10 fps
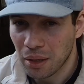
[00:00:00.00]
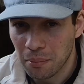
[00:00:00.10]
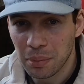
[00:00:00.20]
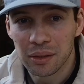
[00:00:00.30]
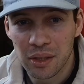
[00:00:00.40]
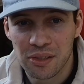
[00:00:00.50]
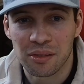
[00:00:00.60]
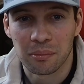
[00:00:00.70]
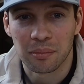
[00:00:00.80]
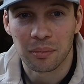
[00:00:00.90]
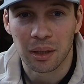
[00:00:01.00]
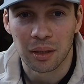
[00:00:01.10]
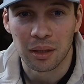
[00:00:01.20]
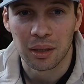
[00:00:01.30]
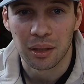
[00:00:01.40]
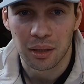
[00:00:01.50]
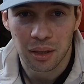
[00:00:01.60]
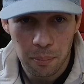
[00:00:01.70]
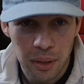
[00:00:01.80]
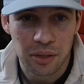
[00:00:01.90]
build this
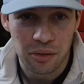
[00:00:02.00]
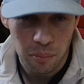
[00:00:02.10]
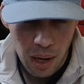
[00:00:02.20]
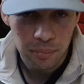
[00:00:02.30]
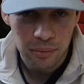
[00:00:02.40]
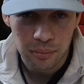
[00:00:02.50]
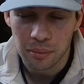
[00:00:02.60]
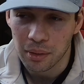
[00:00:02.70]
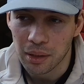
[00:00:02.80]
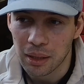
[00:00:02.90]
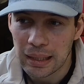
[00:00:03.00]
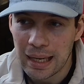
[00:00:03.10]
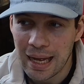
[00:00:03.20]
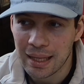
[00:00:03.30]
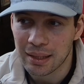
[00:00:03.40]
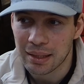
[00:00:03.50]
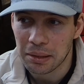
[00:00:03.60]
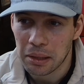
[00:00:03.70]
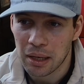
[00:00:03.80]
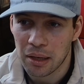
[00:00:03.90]
competitive map, and
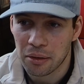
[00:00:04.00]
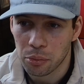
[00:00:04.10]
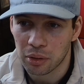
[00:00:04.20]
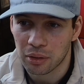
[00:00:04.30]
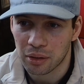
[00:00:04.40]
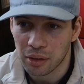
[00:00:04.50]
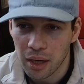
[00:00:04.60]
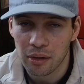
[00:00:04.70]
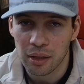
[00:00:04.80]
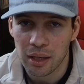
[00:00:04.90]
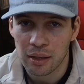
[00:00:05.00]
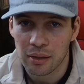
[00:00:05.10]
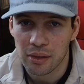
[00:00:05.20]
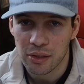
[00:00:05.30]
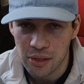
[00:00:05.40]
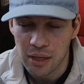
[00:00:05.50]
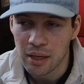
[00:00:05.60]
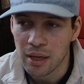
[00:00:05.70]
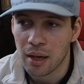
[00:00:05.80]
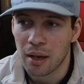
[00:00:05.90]
you will clearly
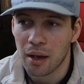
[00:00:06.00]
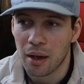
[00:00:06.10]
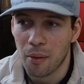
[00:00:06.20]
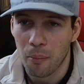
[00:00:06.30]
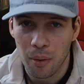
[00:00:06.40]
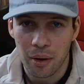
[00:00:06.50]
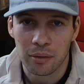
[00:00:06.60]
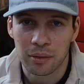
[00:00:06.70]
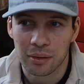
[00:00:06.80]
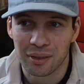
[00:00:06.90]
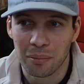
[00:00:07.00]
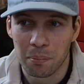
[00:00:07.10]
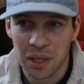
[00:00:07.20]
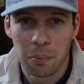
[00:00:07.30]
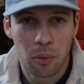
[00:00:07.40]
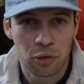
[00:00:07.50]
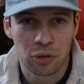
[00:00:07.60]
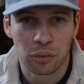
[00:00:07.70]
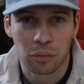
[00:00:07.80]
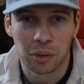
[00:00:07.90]
see where the big
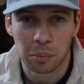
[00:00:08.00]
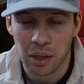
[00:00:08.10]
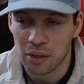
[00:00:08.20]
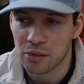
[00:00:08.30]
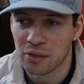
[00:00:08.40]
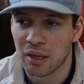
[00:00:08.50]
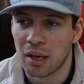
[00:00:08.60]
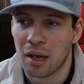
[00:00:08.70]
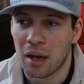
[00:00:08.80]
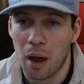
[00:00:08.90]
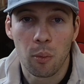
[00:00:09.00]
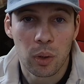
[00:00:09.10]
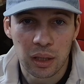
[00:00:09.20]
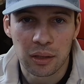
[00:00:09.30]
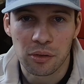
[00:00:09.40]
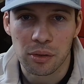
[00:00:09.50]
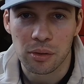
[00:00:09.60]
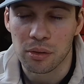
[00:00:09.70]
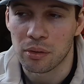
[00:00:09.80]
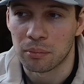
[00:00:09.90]
portion of the players are willing
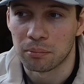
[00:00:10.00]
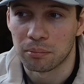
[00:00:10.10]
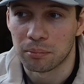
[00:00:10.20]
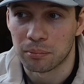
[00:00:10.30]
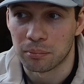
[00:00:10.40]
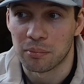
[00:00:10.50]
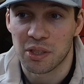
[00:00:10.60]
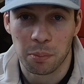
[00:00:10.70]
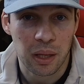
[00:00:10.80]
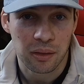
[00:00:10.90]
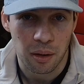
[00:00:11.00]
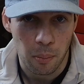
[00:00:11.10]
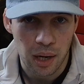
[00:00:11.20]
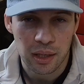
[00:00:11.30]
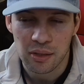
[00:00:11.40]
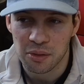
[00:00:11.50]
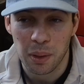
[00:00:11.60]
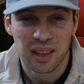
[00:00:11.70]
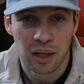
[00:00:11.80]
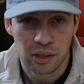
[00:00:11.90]
to spend their money,
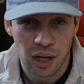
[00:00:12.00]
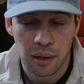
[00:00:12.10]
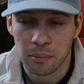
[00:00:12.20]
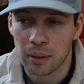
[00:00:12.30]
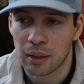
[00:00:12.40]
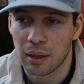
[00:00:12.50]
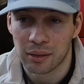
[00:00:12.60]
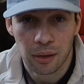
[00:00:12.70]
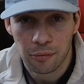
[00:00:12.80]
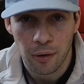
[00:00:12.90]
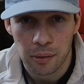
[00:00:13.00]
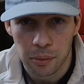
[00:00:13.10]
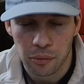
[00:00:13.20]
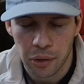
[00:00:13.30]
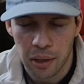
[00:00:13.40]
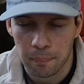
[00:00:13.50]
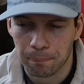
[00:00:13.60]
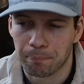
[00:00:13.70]
spend their time, and have fun with the game.